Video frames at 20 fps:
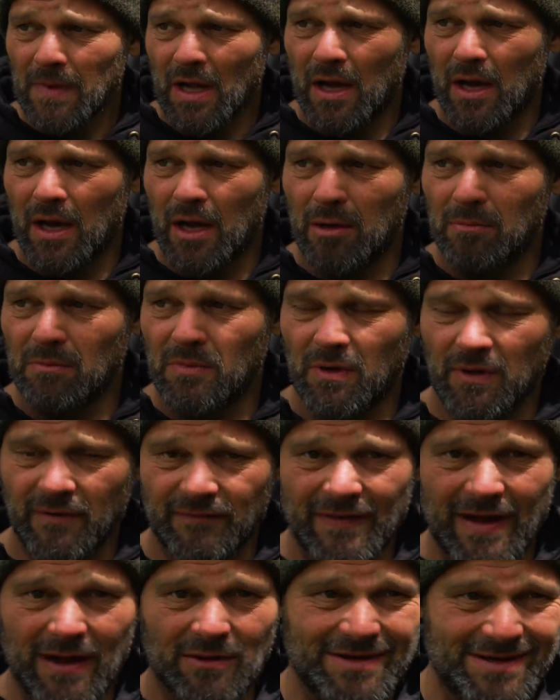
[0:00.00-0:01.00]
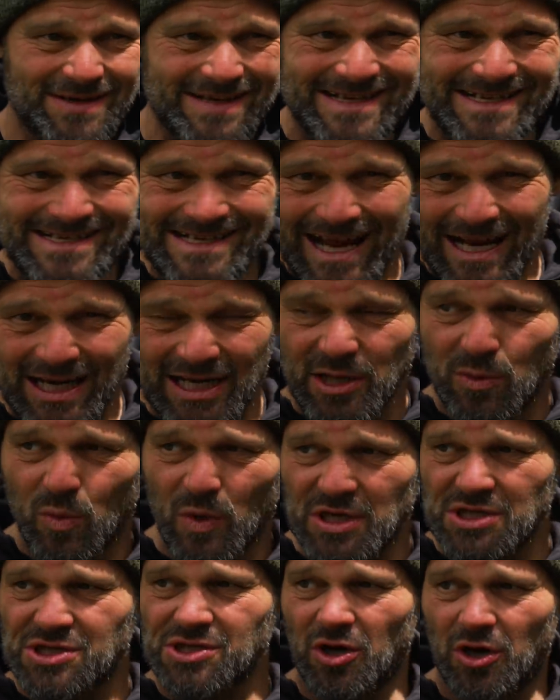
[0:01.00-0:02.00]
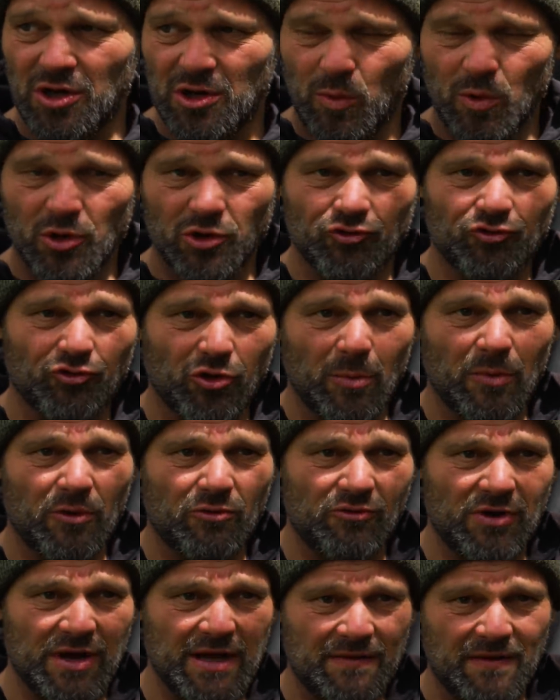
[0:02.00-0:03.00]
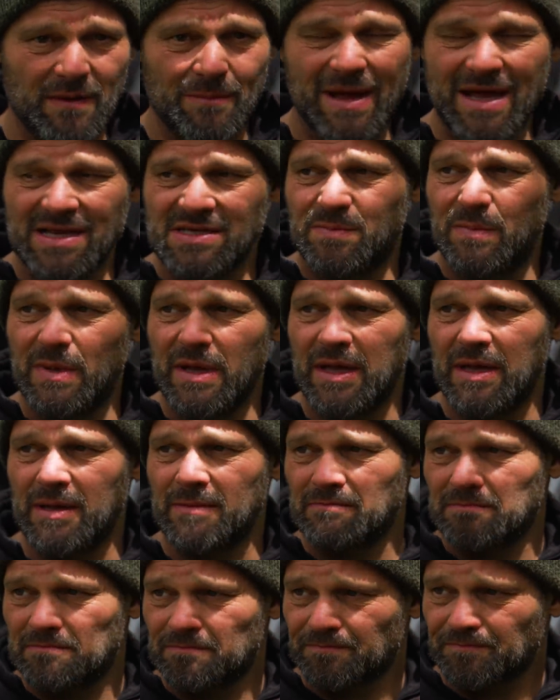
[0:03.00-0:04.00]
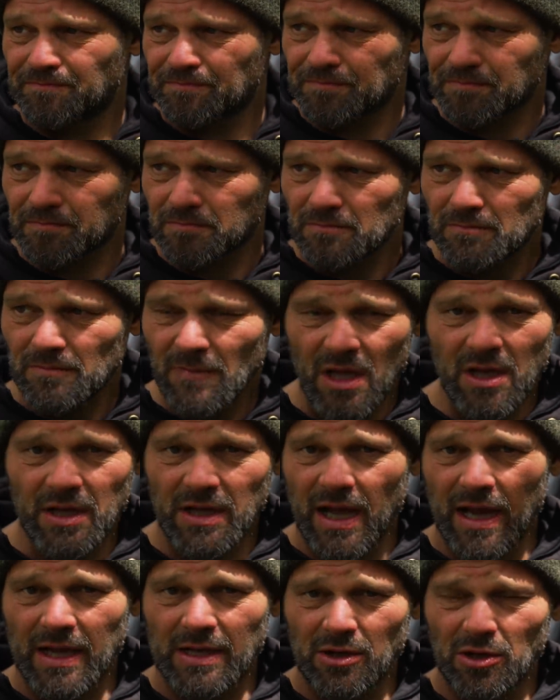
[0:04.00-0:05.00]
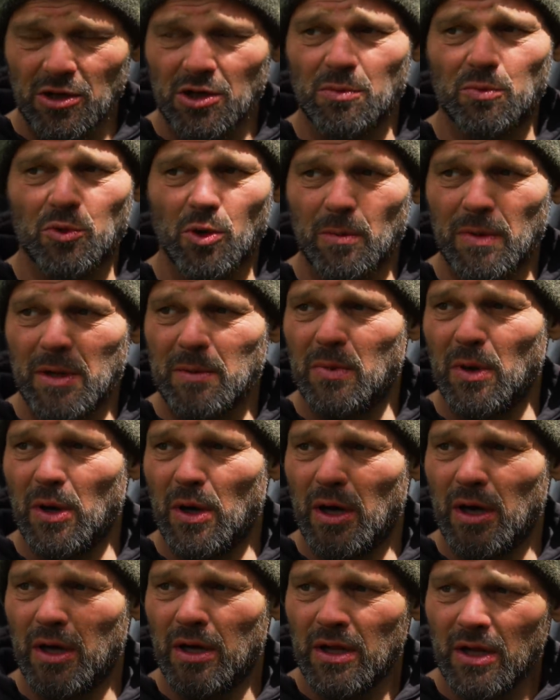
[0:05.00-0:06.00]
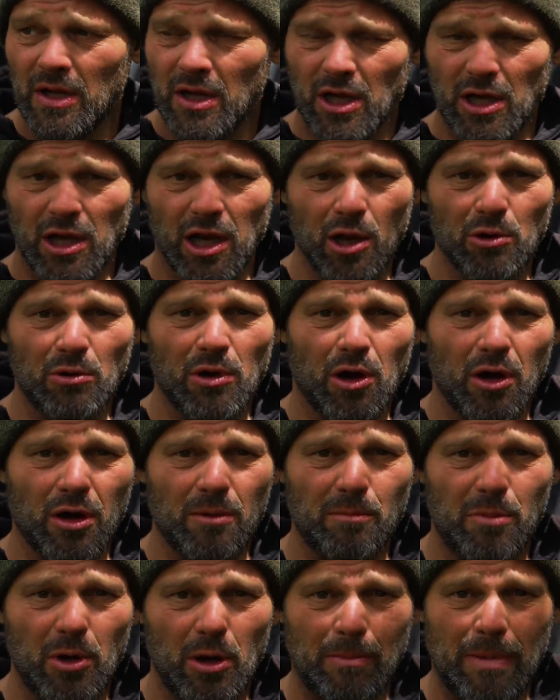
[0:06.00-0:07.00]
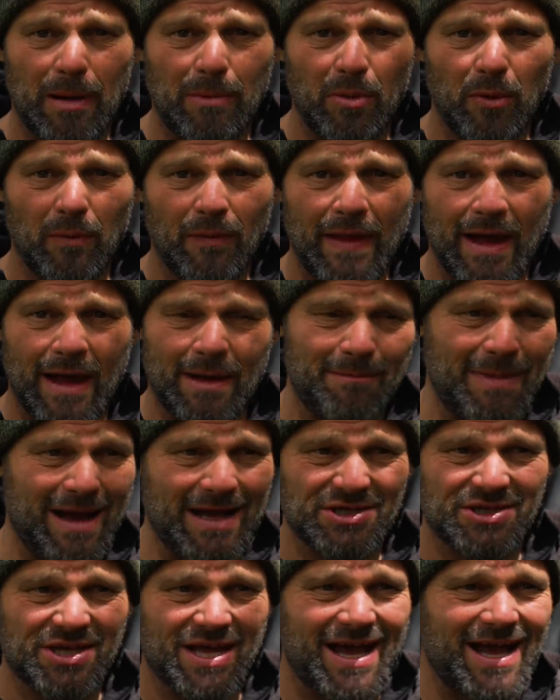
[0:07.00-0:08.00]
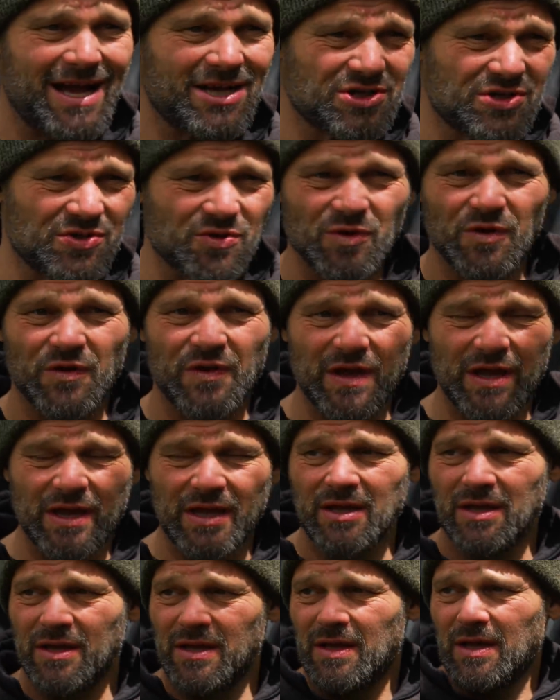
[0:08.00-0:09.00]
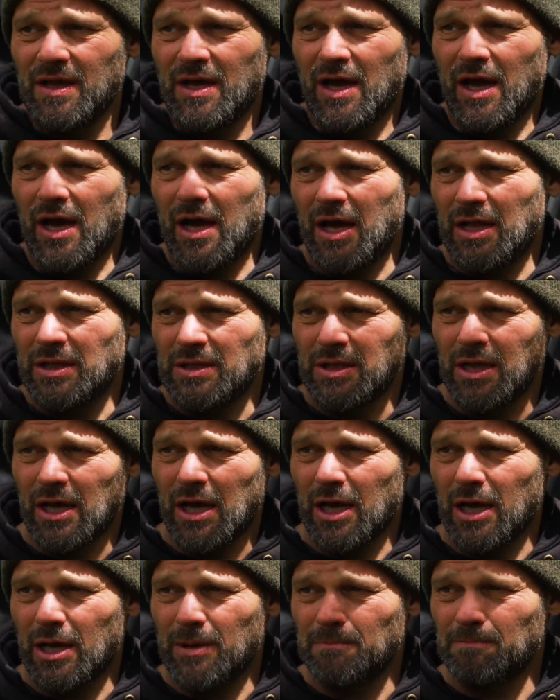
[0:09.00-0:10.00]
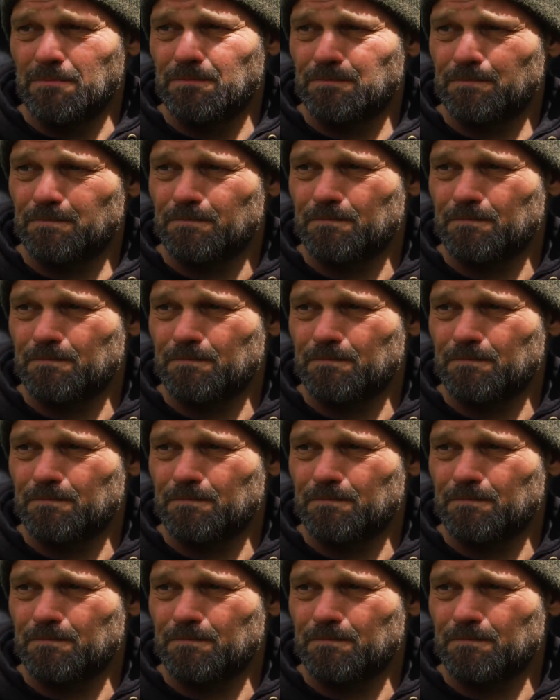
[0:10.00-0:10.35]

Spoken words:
I found exactly which side I want to drop the rig, the best bit. Again, I'm going to probably put a low-lying pop-up on that, match the hatch sort of thing. And